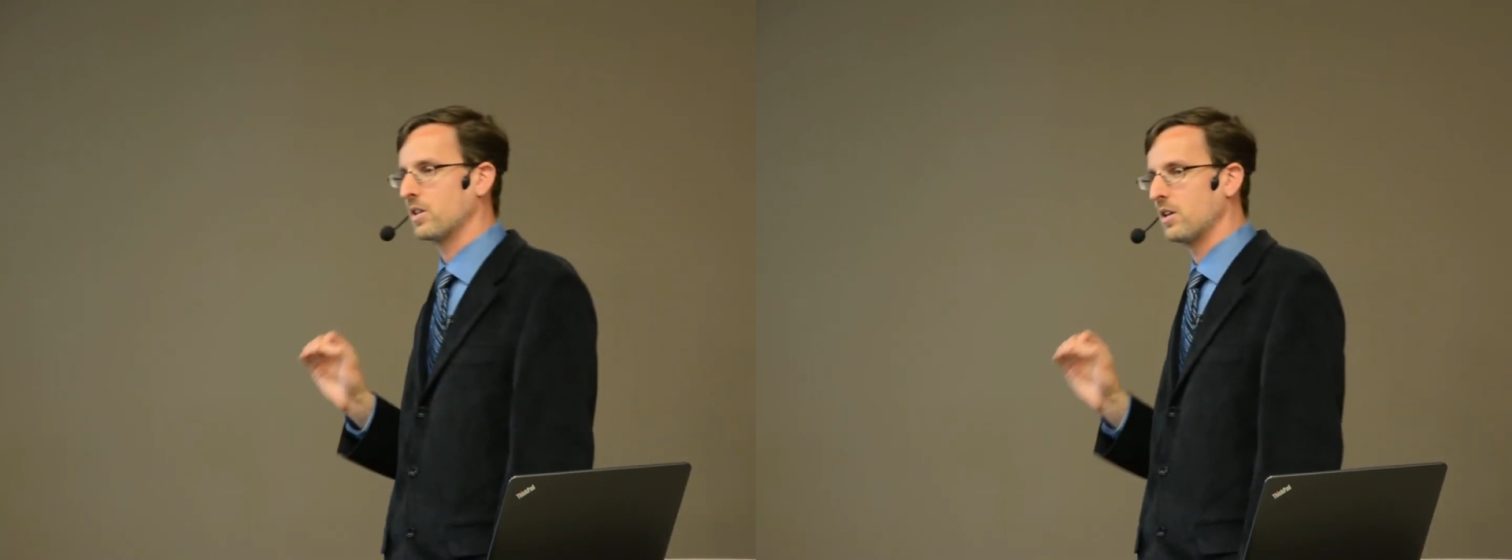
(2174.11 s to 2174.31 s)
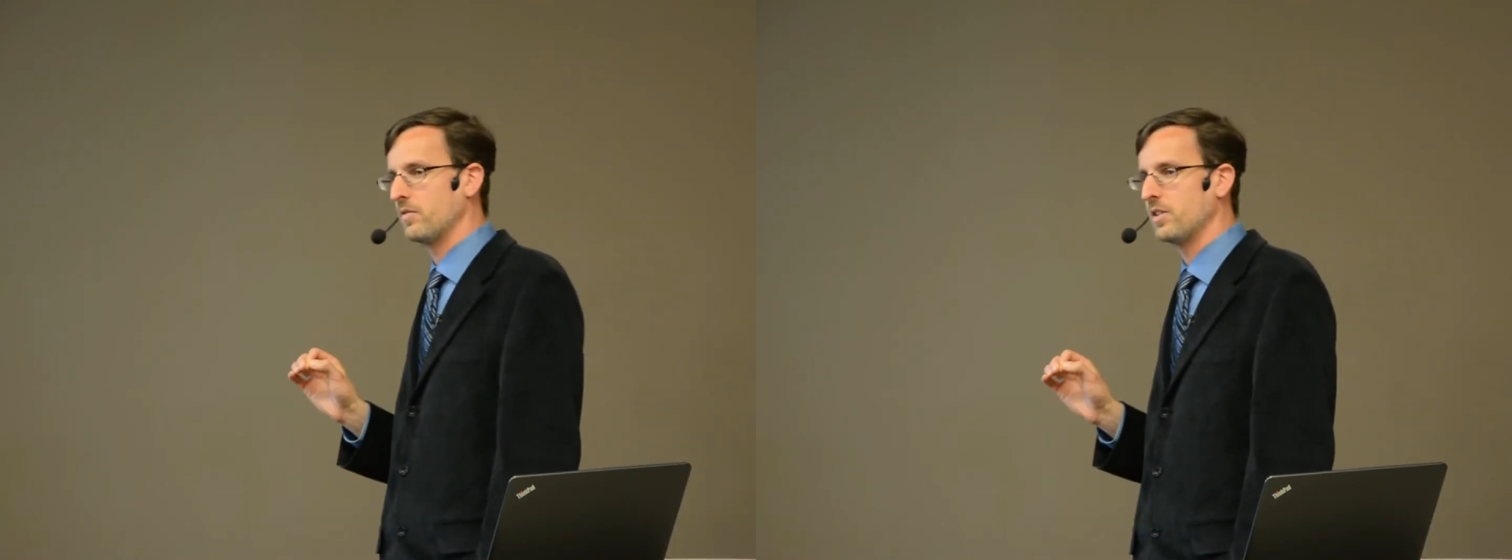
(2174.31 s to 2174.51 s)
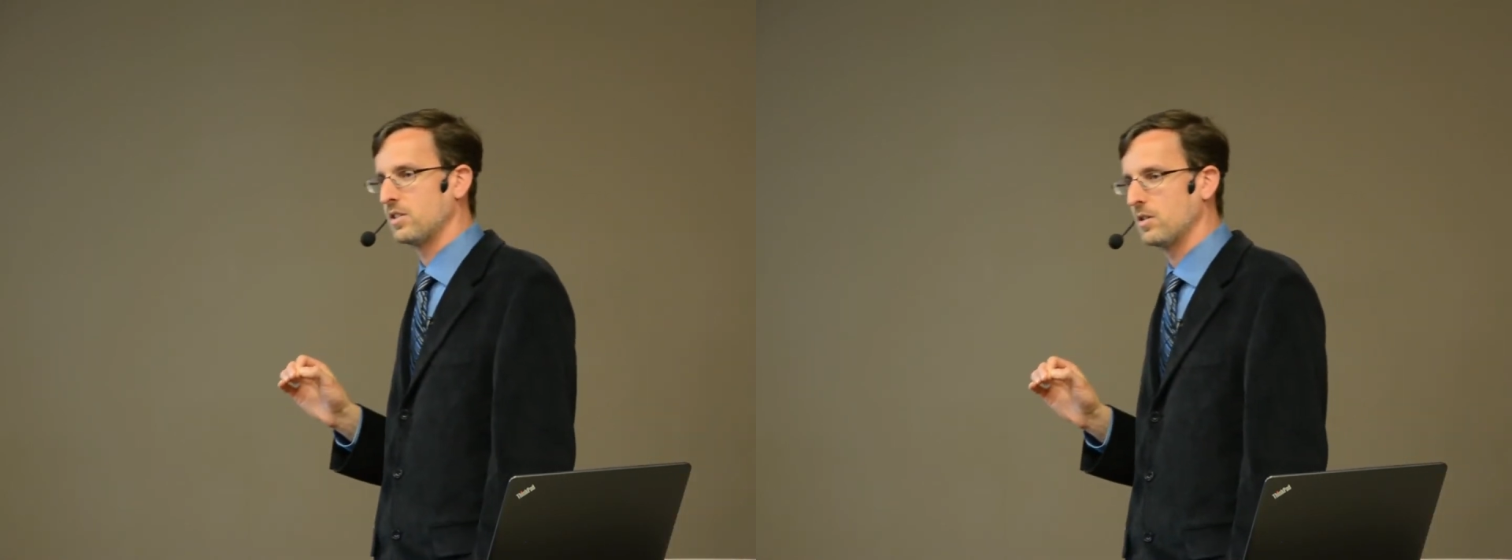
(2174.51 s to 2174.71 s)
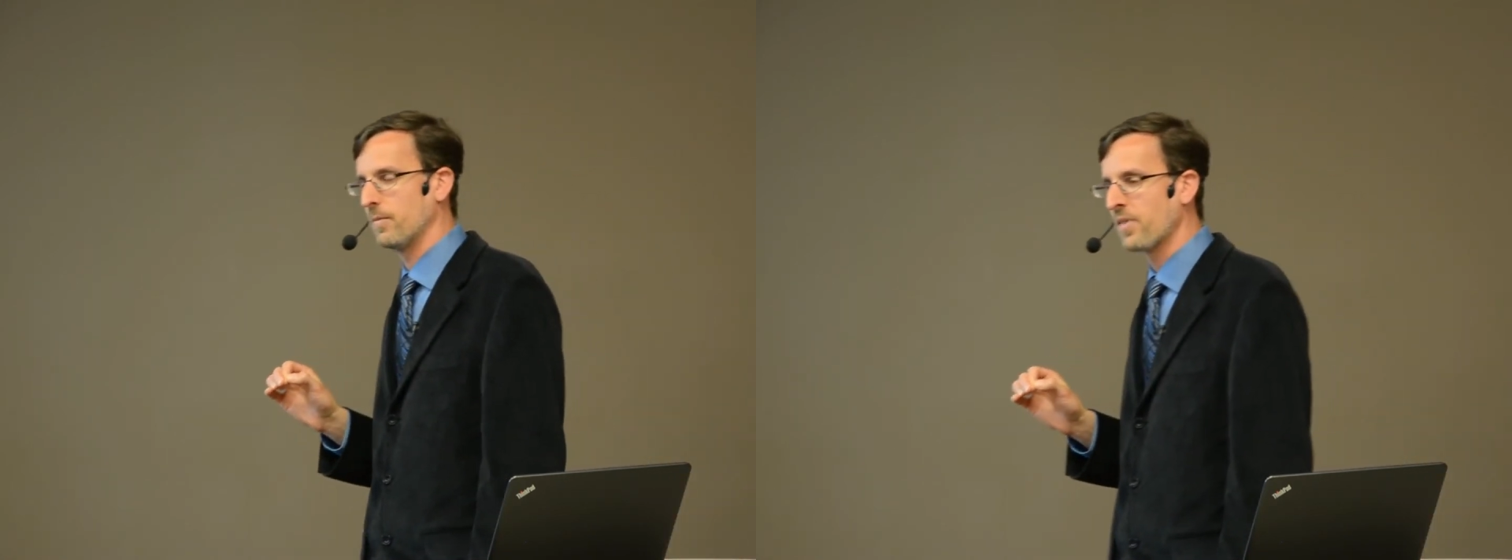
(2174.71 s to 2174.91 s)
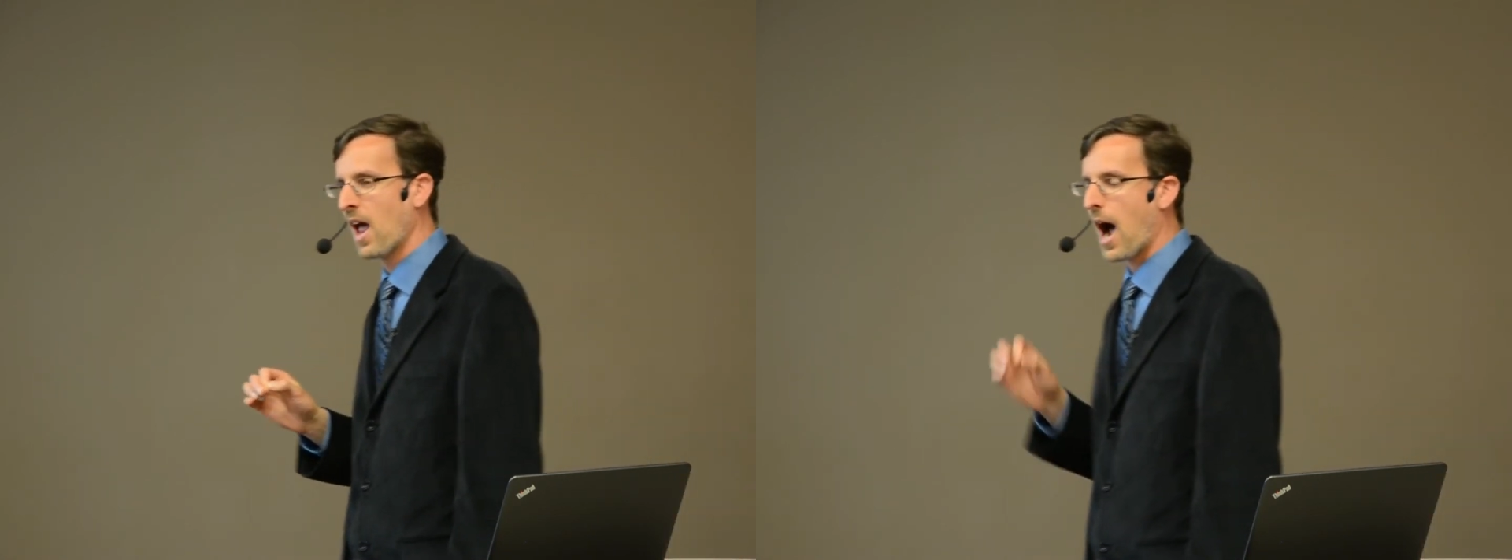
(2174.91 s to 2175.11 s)
to convince you.
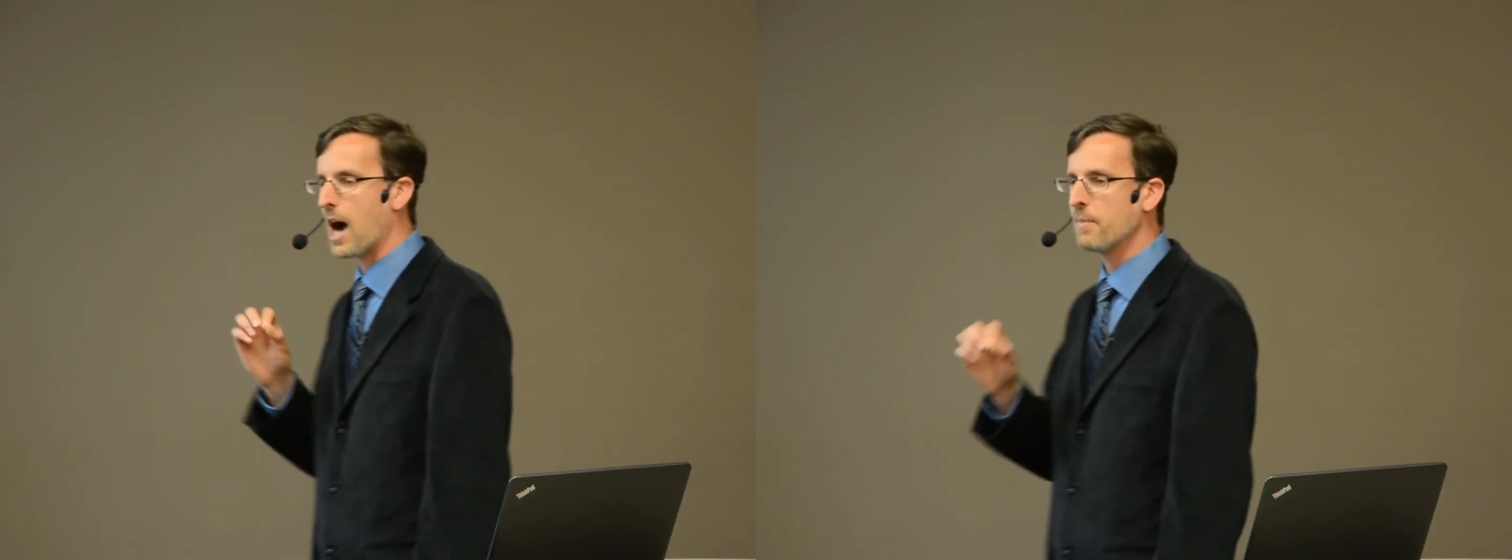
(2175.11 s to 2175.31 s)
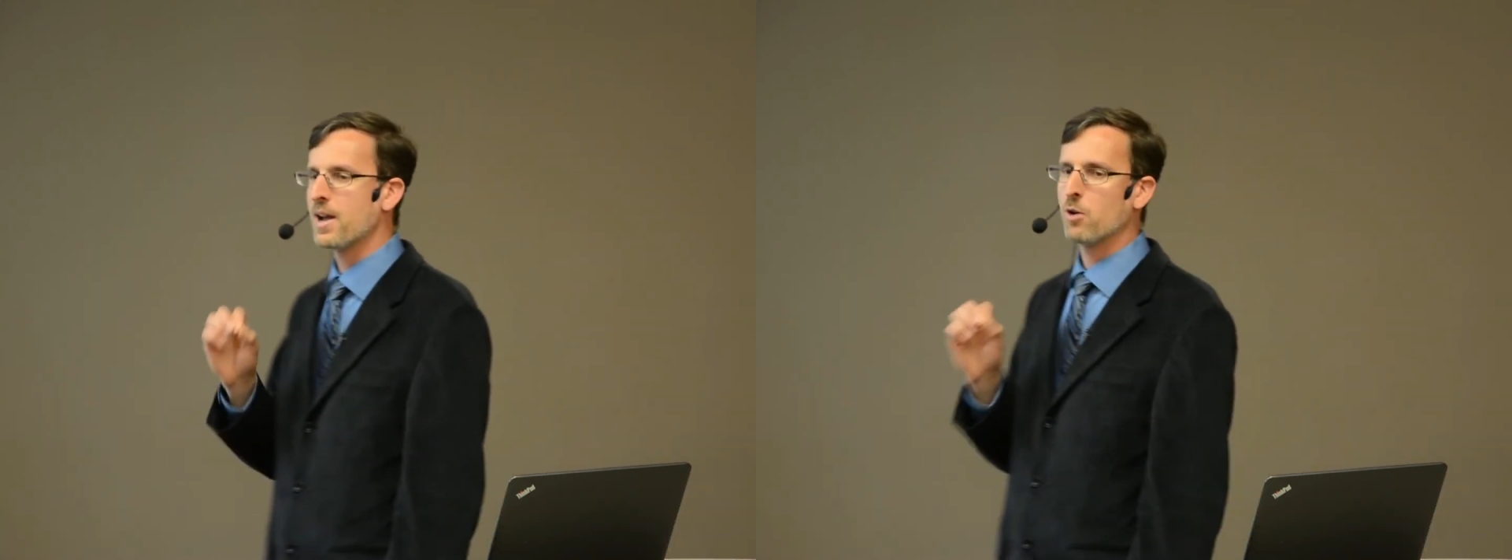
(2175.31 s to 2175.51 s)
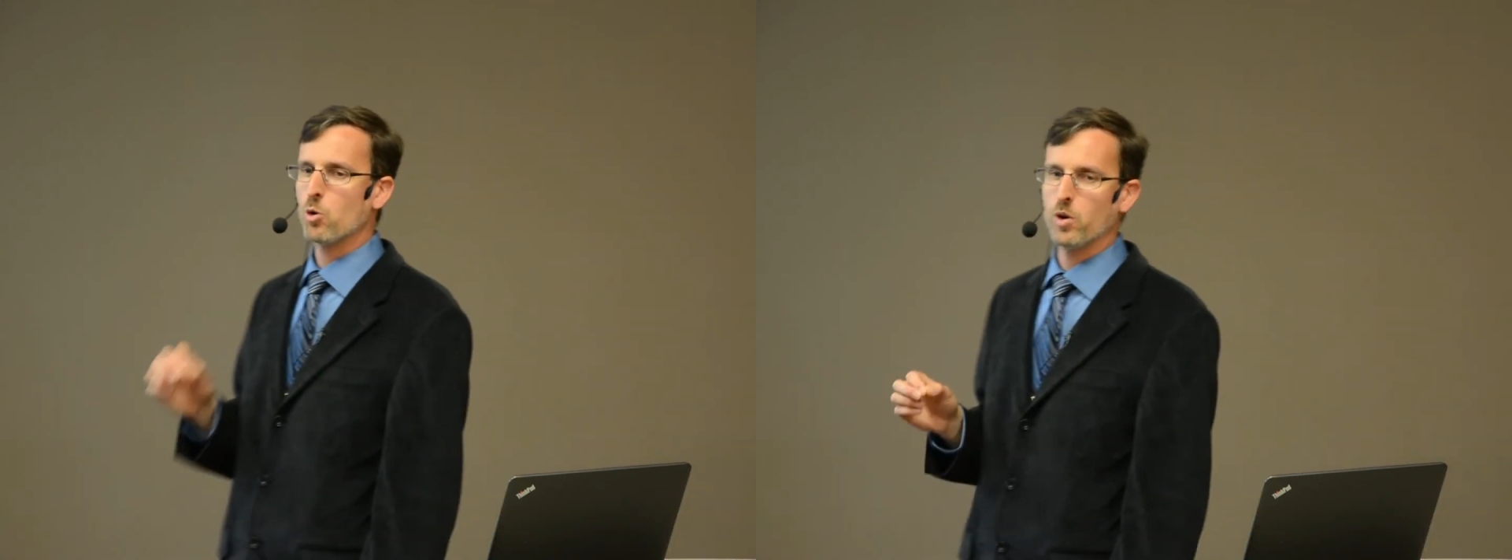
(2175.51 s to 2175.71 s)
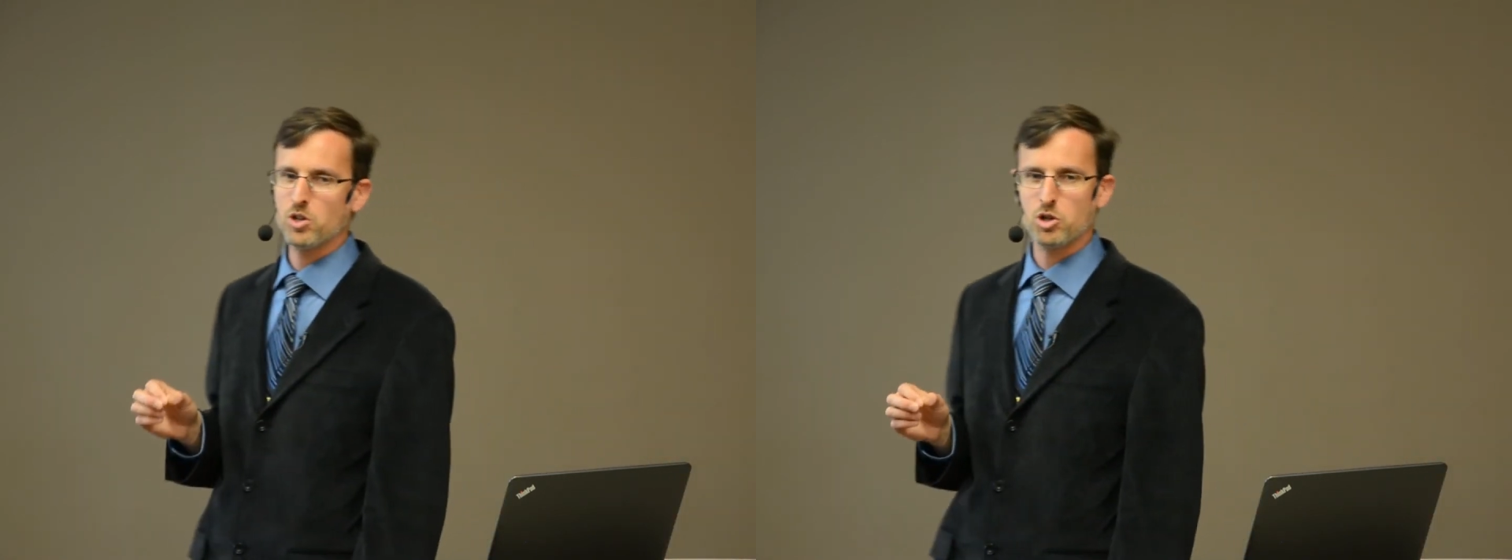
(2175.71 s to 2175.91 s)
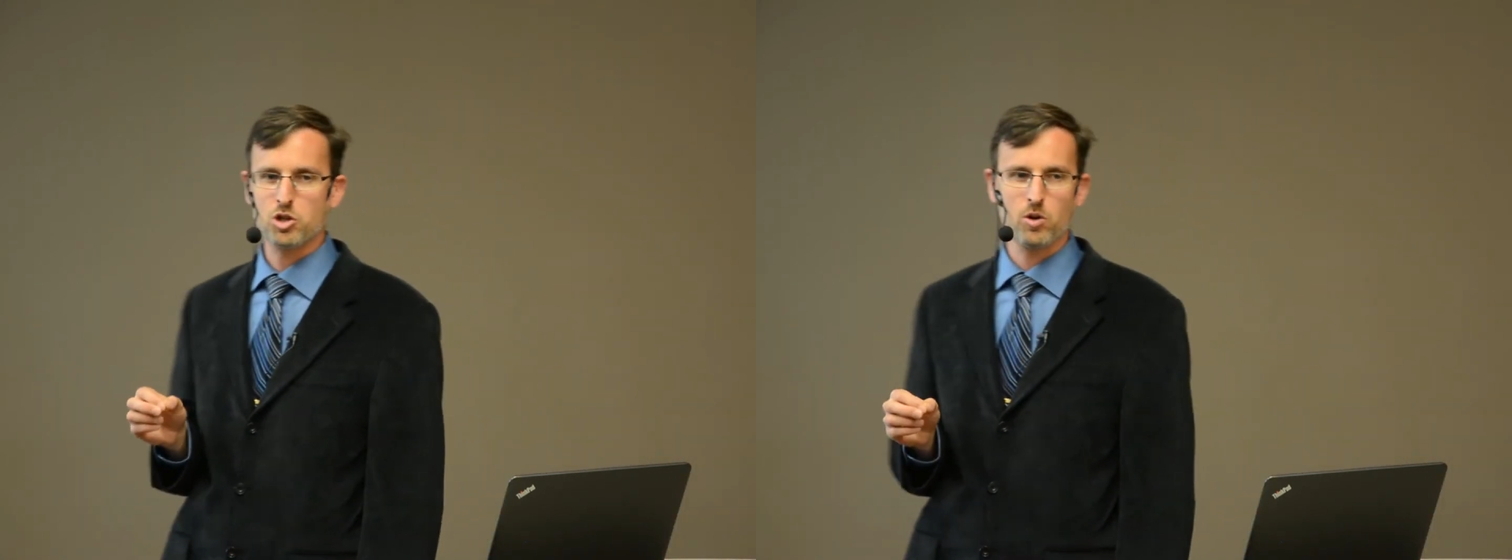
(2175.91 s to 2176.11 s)
I'm now going to show